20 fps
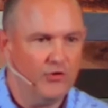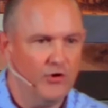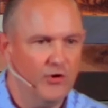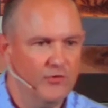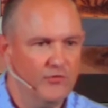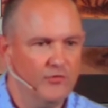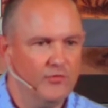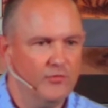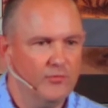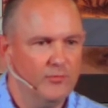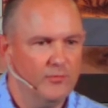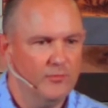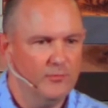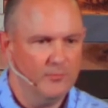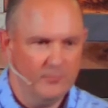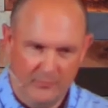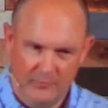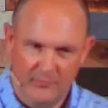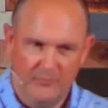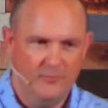church,
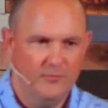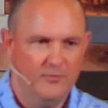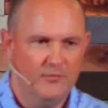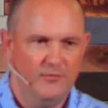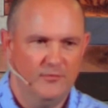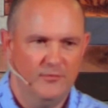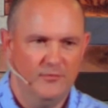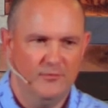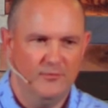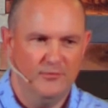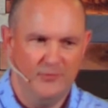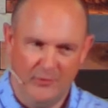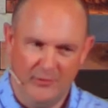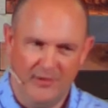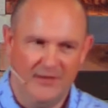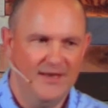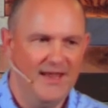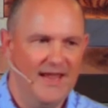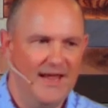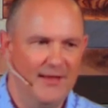you
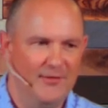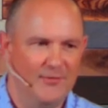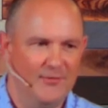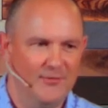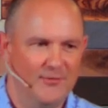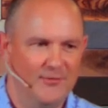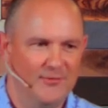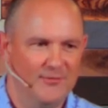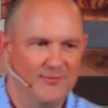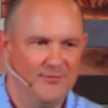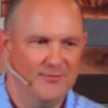can dance.